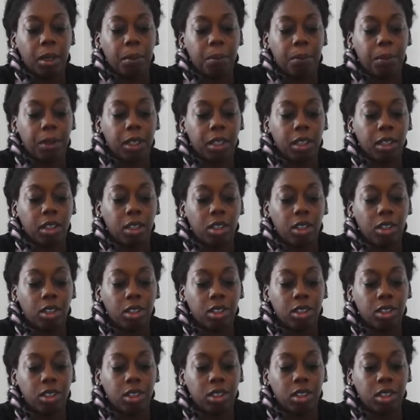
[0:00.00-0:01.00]
but
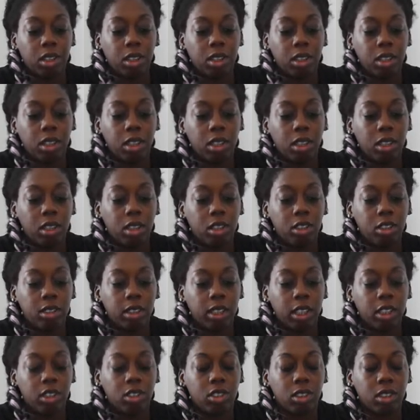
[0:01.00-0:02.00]
her
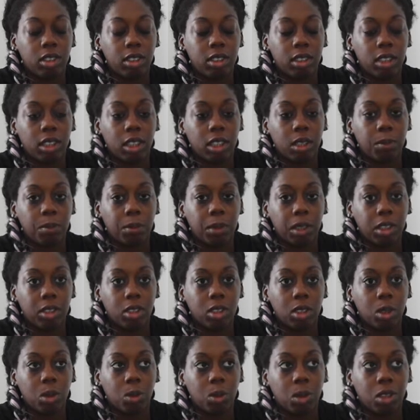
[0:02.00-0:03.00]
sectional seating must
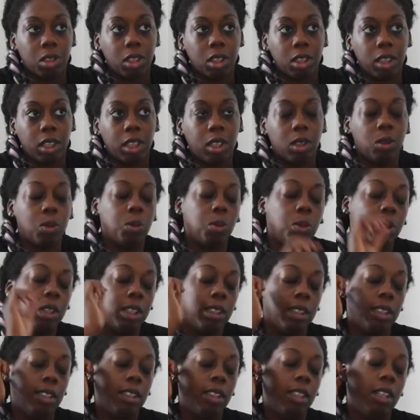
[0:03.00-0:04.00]
coordinate
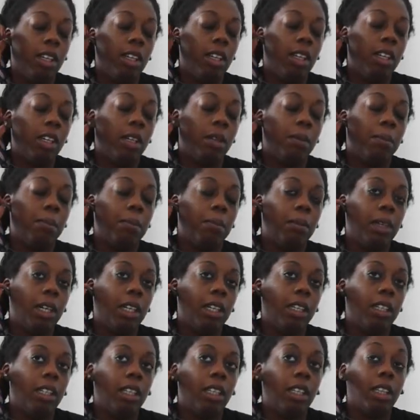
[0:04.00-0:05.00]
with
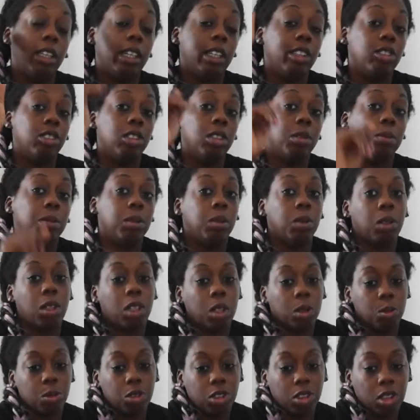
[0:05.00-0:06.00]
my electric blue
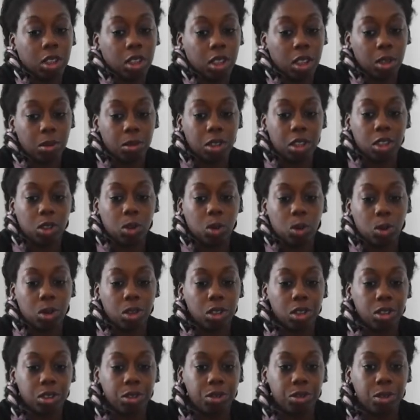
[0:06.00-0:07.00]
armchair that I'm going to
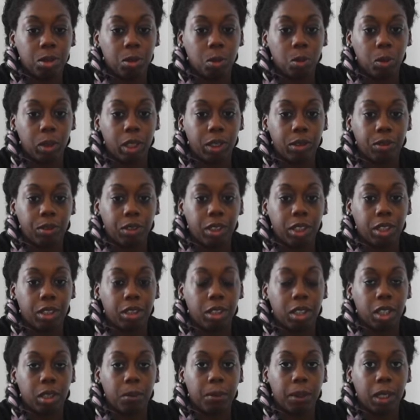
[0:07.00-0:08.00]
order from
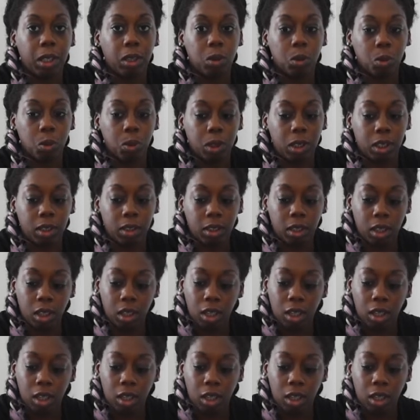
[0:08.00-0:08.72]
Wayfair in about a week.